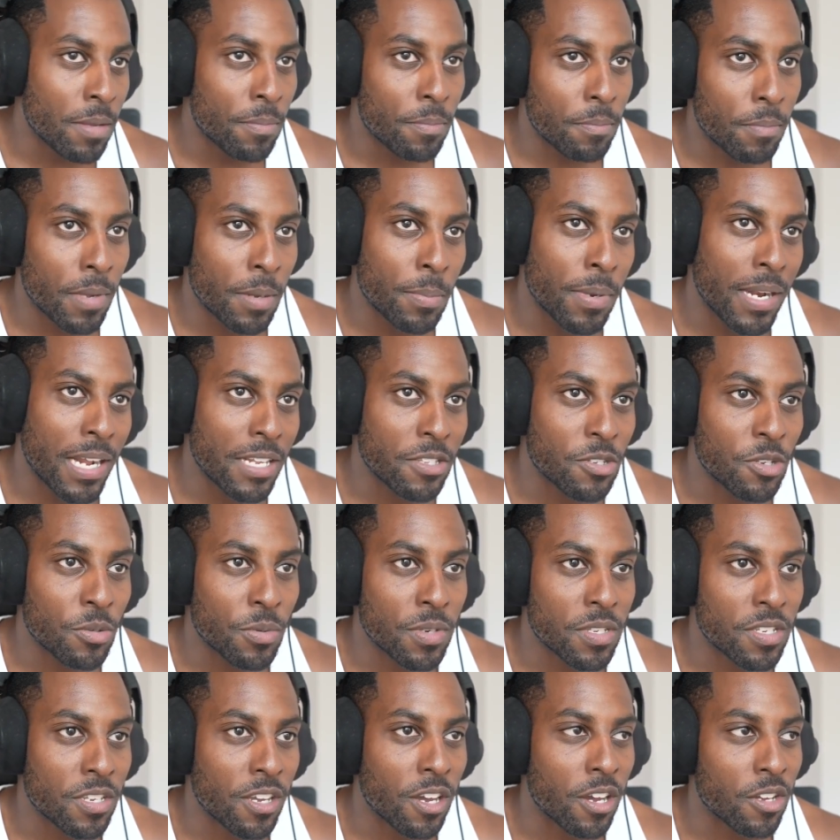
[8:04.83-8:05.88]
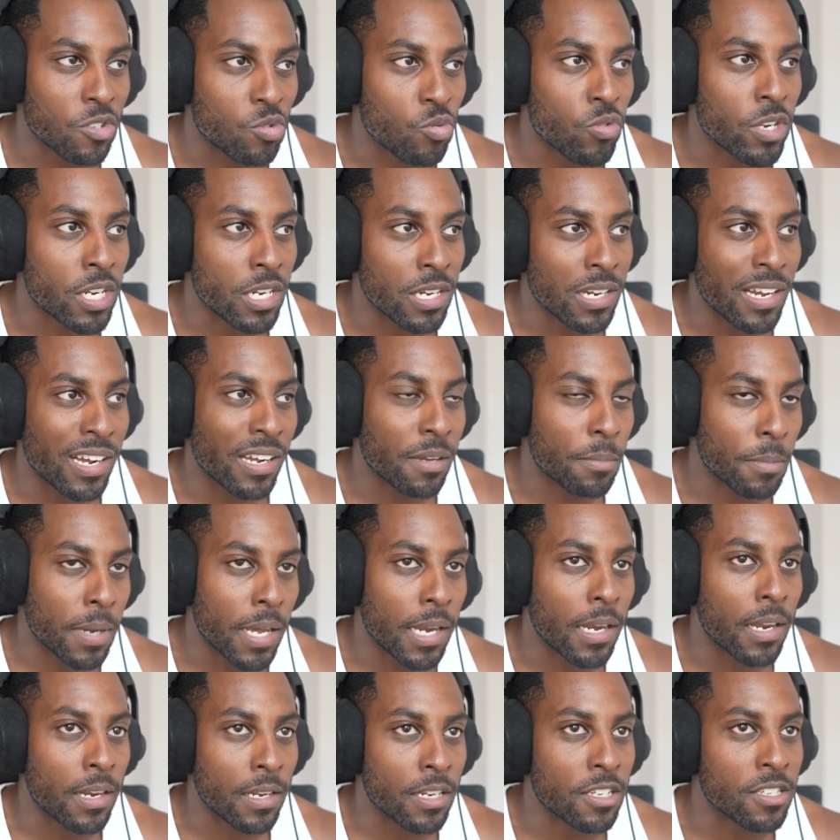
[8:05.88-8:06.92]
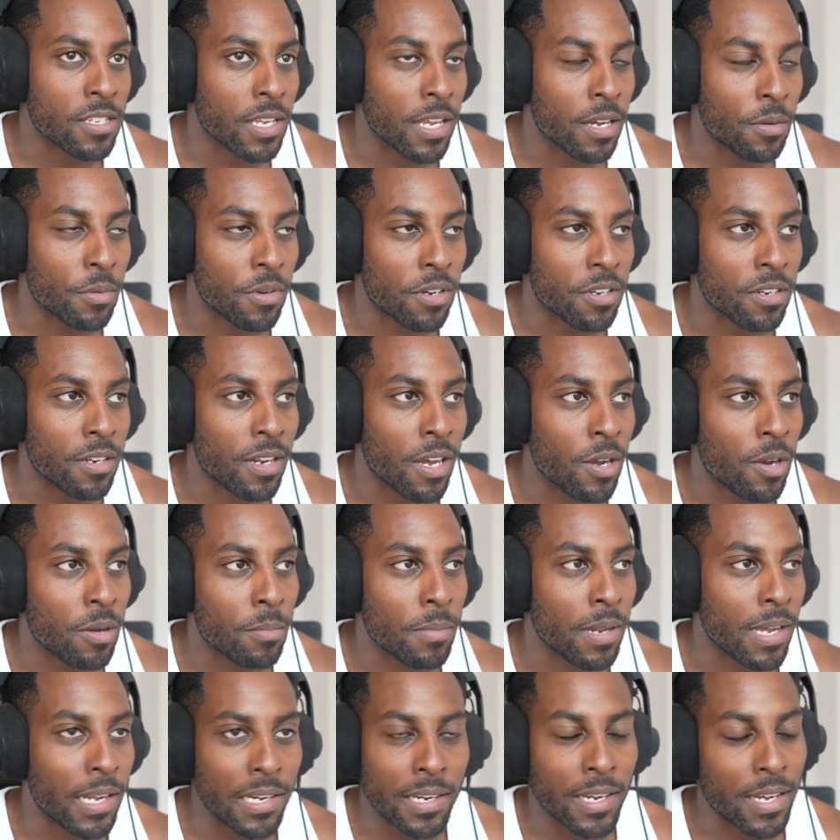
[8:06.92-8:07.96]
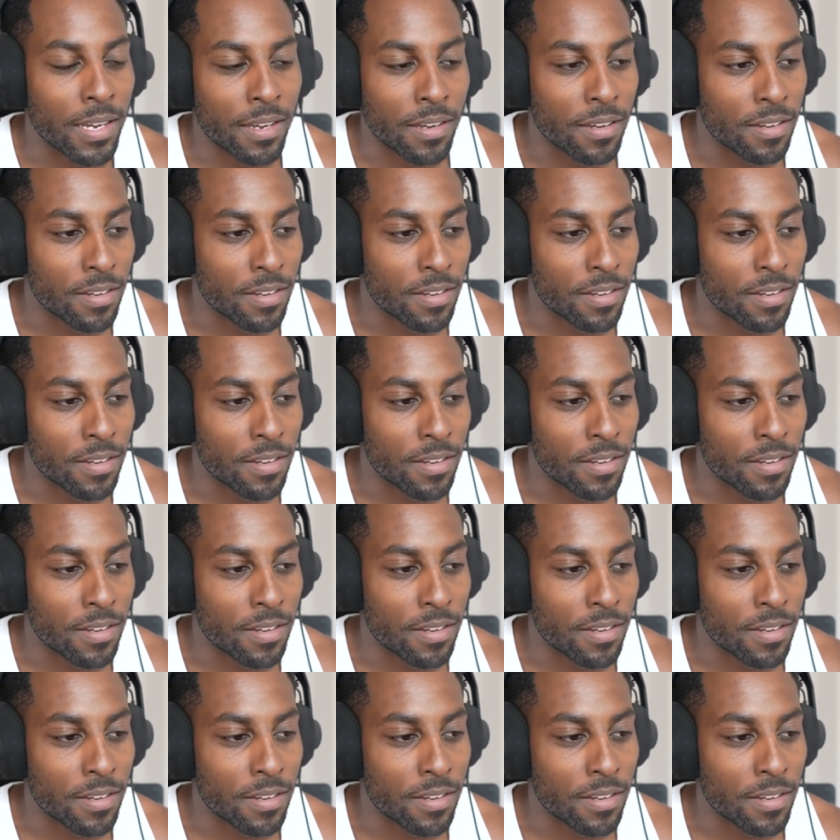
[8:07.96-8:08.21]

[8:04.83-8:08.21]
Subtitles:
Maybe like 2 weeks ago, I was really like, man, I need to get one. Now I'm like, nah.